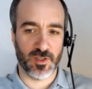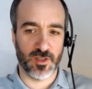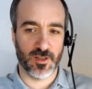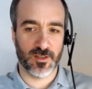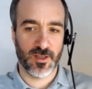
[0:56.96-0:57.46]

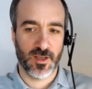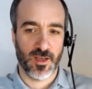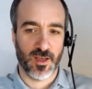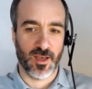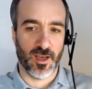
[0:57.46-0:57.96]
year.
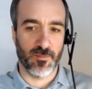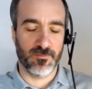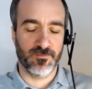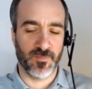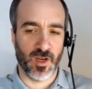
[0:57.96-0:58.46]

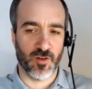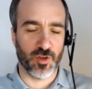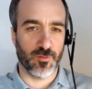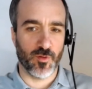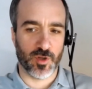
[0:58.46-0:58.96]
Our
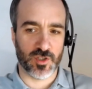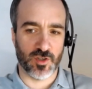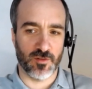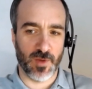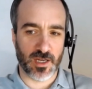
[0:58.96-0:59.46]
real focus
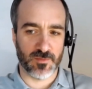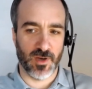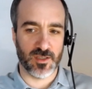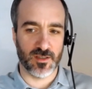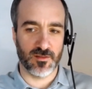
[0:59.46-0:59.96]
is on
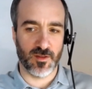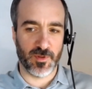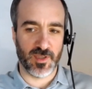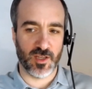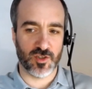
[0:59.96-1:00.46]
maximizing the
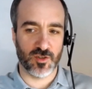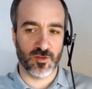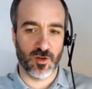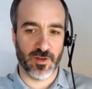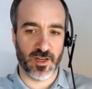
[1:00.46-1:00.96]

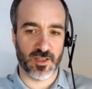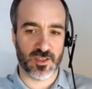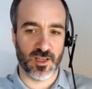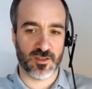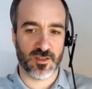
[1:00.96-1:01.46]
potential of our
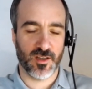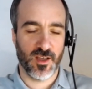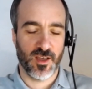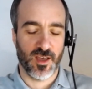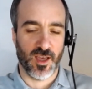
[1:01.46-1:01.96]
assets
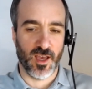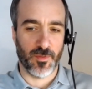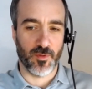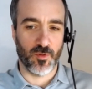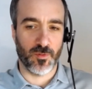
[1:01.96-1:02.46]

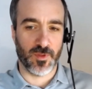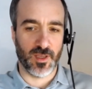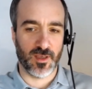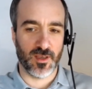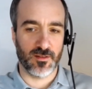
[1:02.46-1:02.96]
through
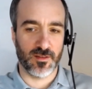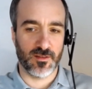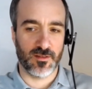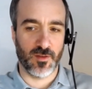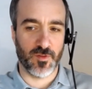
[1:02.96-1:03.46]
thinking
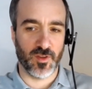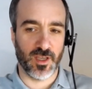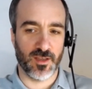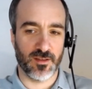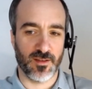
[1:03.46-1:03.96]
differently